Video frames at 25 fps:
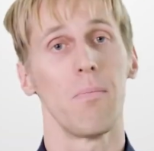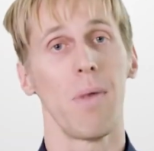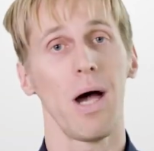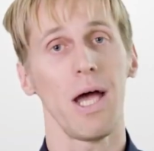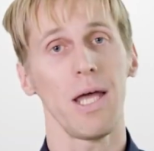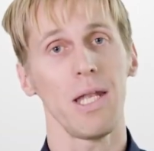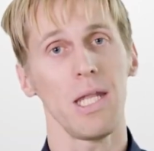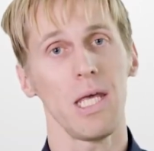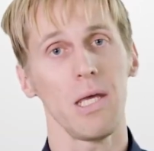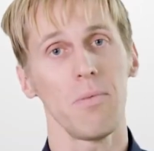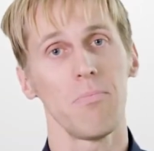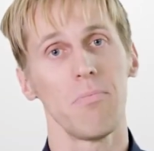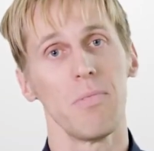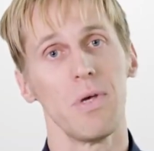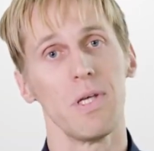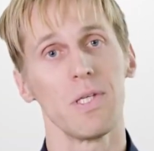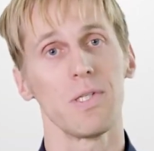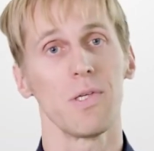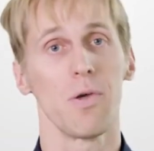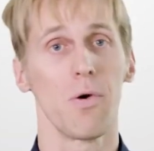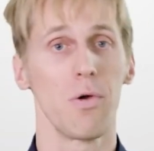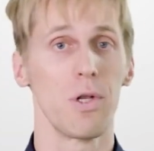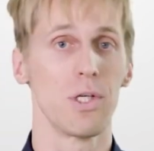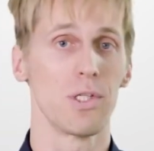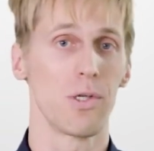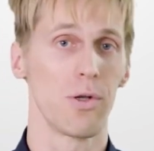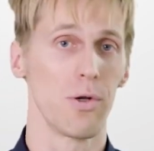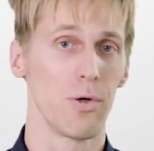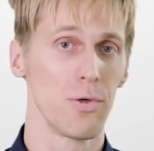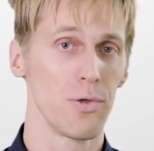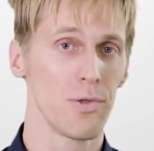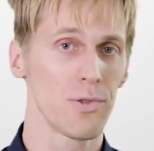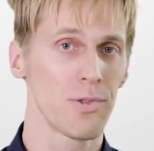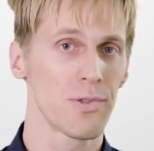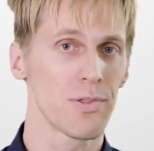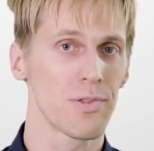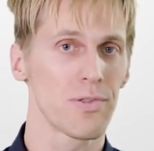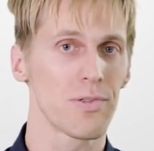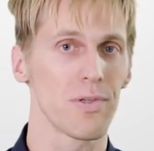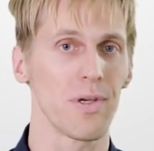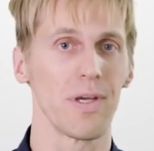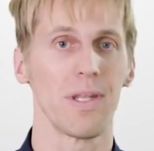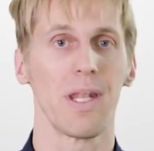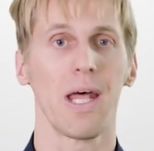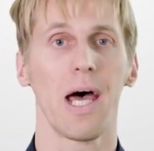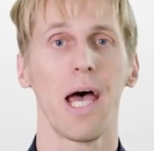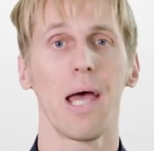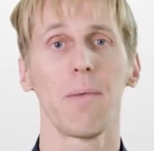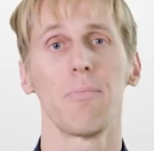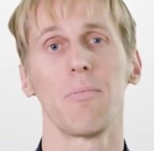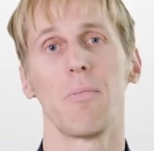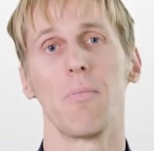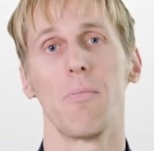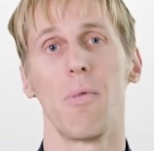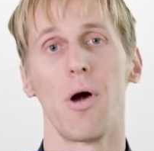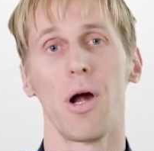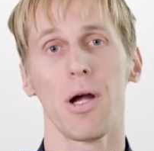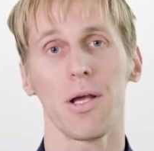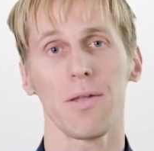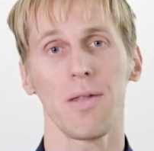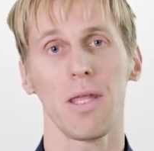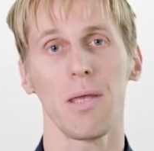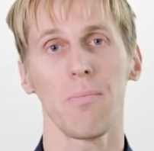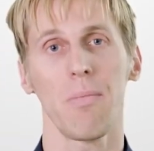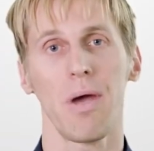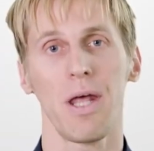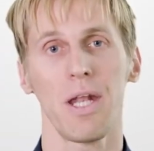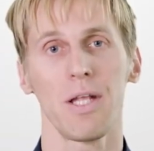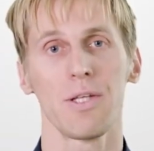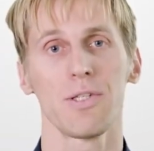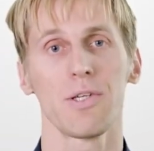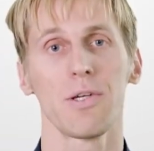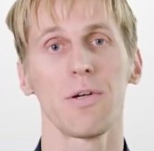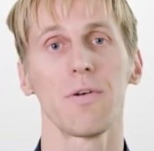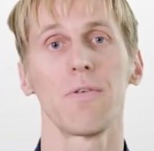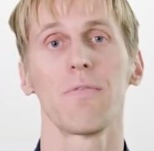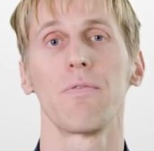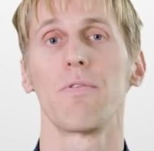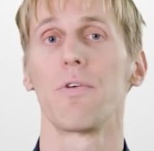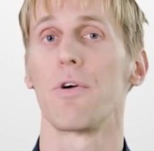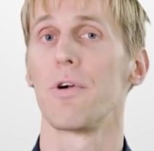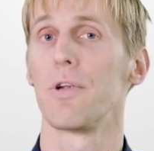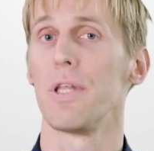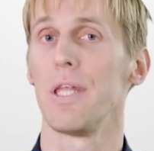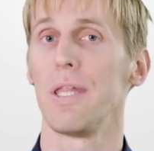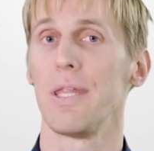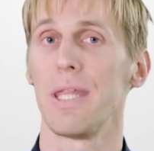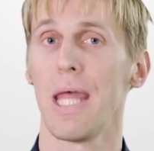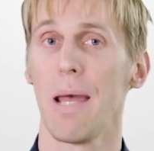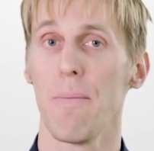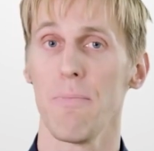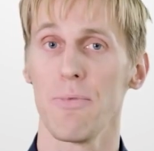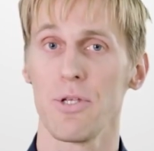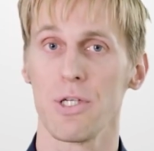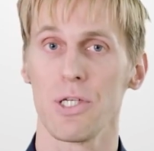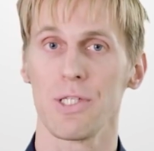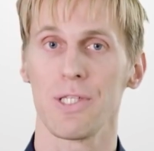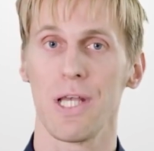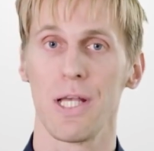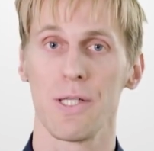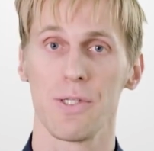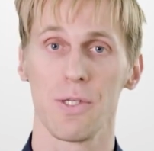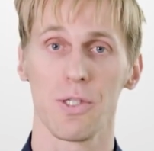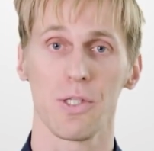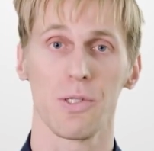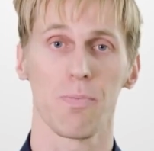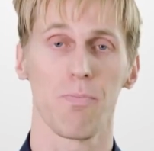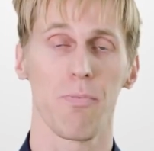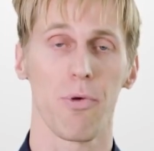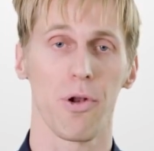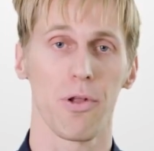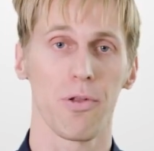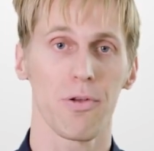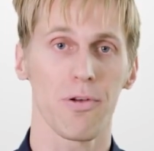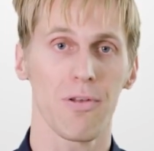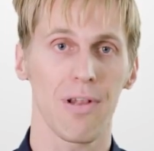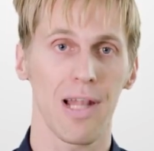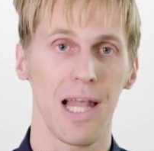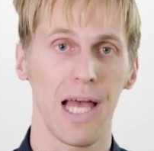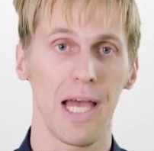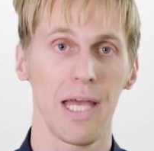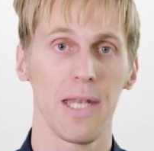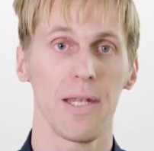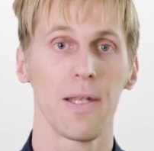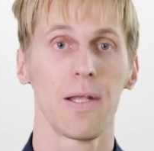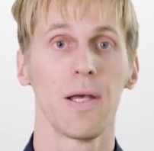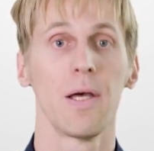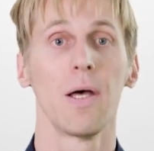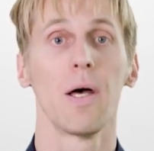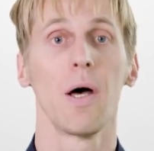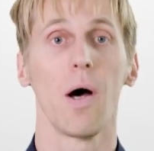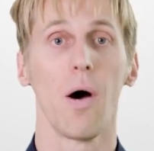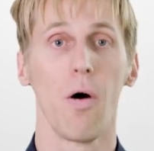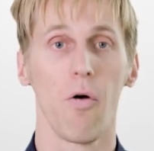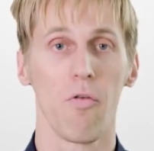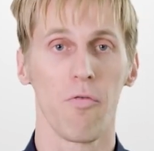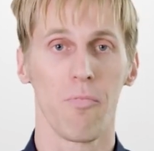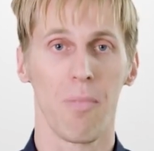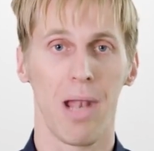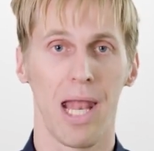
My name is Joris Roels and I'm marketing manager for the temperature sensors product line of